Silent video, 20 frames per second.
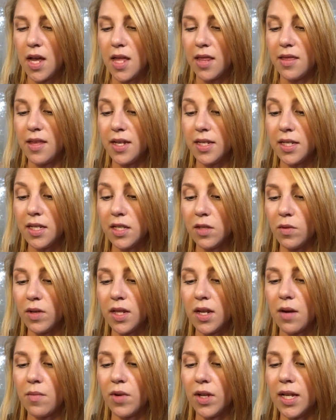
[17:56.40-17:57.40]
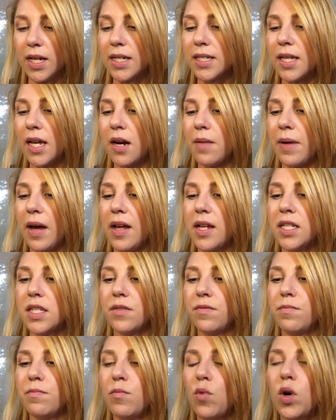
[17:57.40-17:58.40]
This is the one that I'm really excited about.
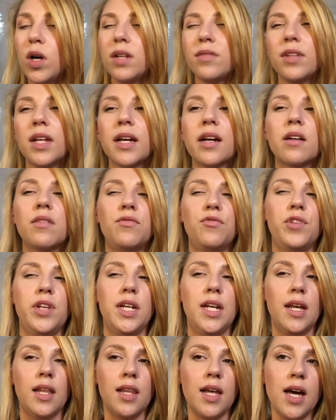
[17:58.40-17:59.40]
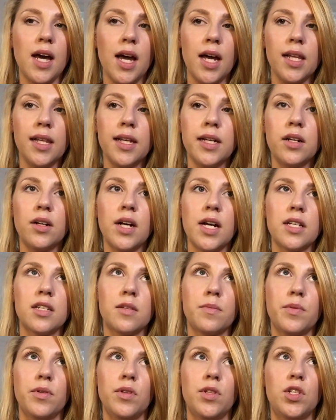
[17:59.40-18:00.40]
It's more of like a vanilla highlighter
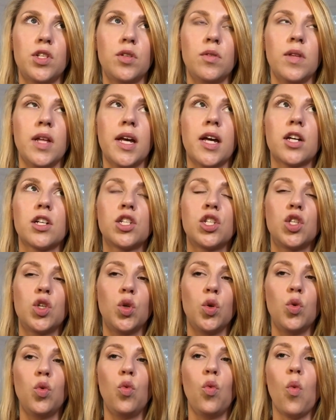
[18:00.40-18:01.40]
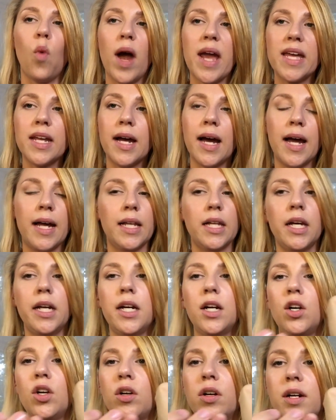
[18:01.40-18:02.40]
as opposed to like a too white
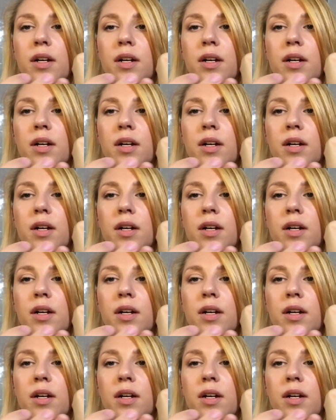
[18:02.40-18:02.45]
highlighter or